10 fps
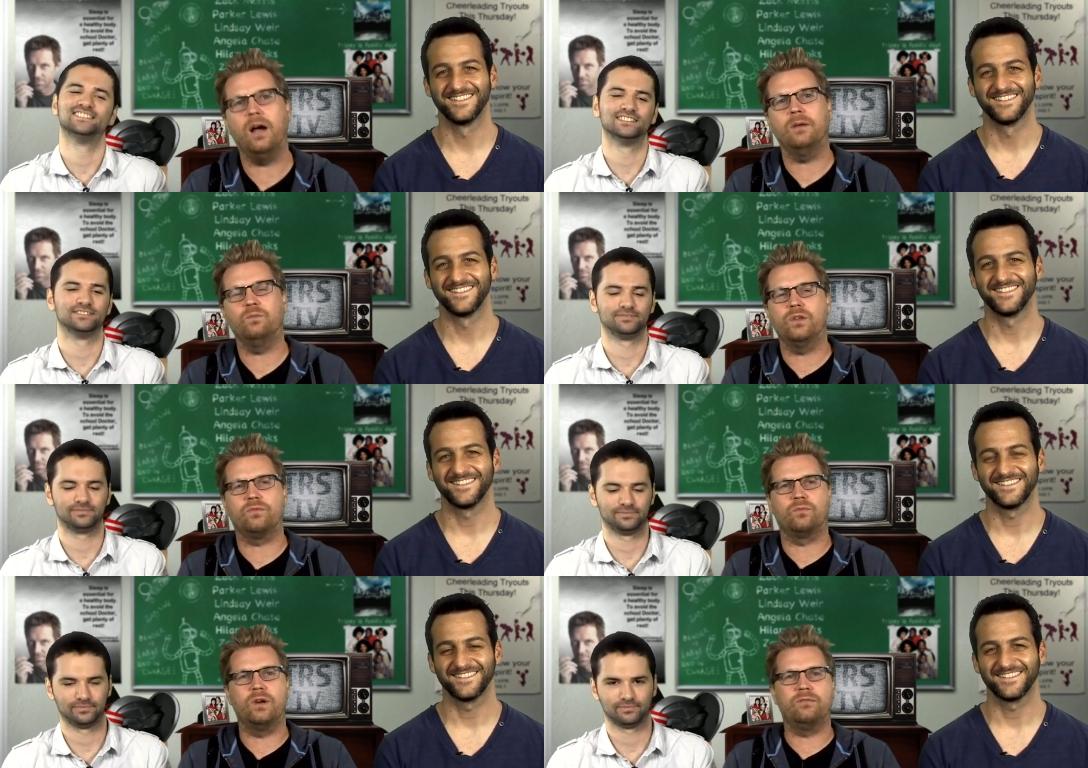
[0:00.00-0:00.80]
Speaker 1: uh,
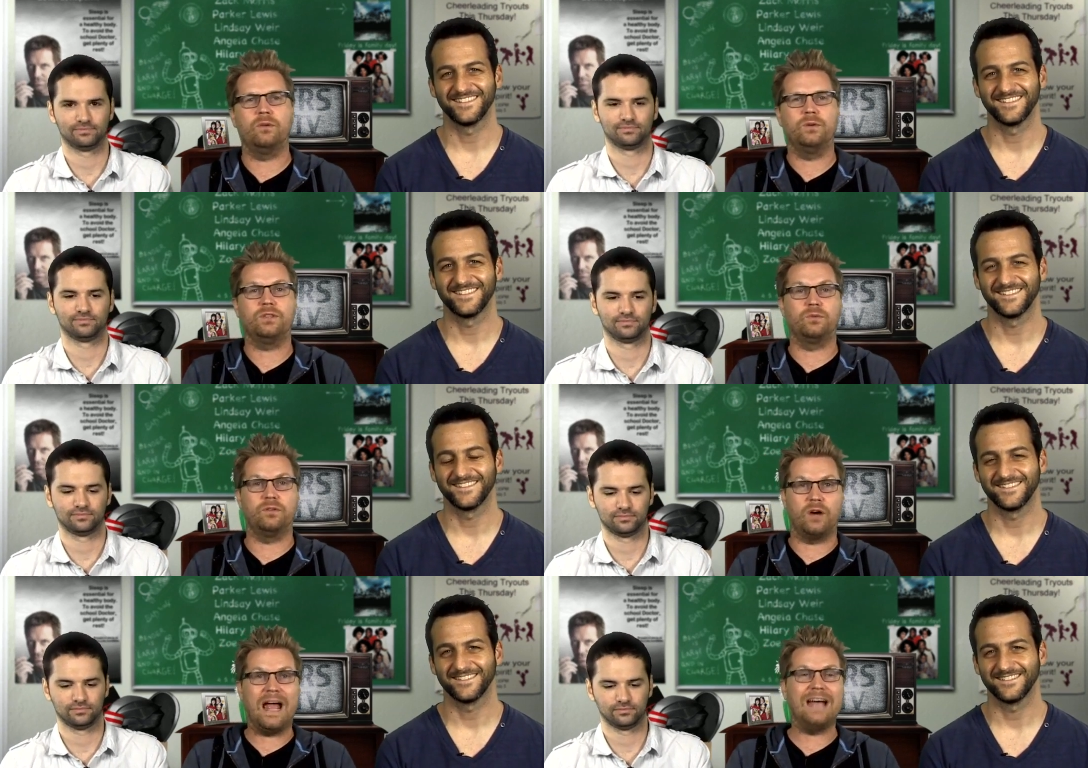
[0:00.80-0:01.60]
with river with the
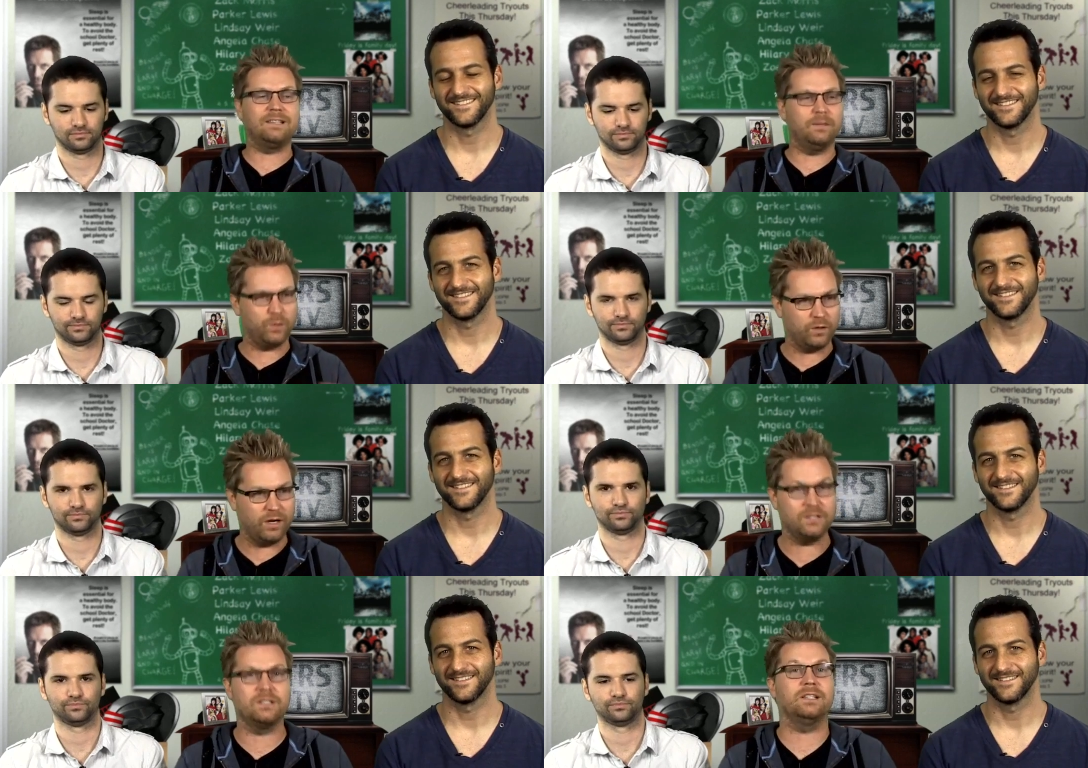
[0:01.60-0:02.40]
river as it
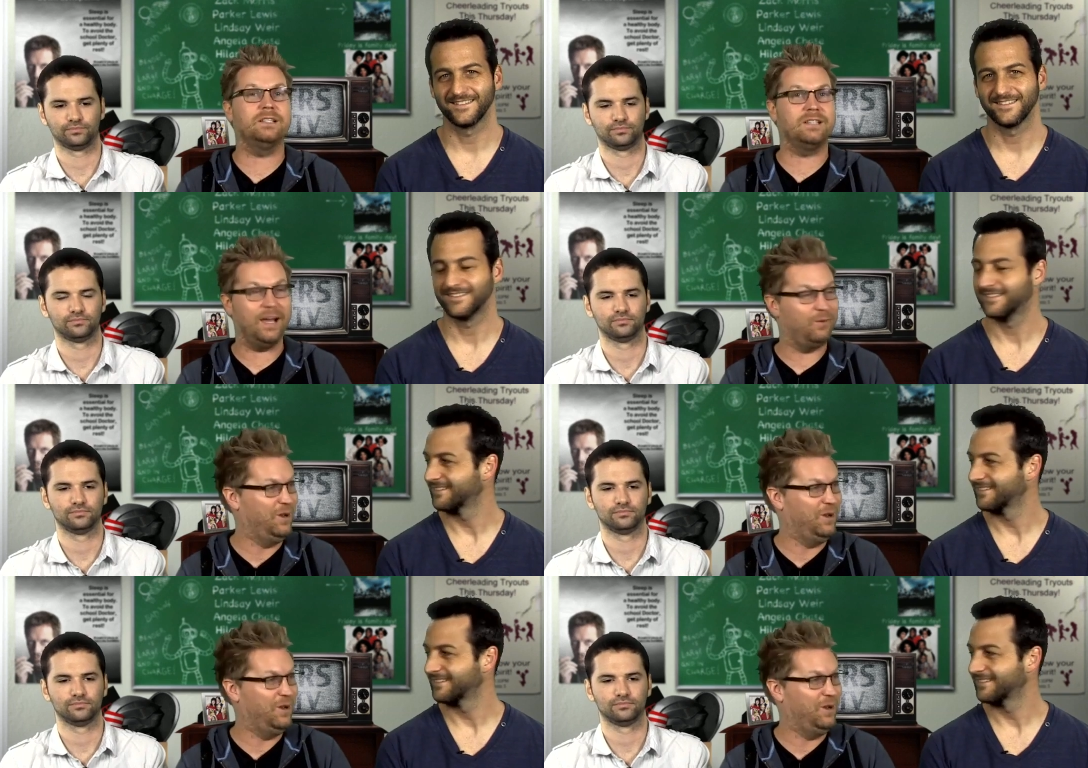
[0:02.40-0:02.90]
progresses. At least I will.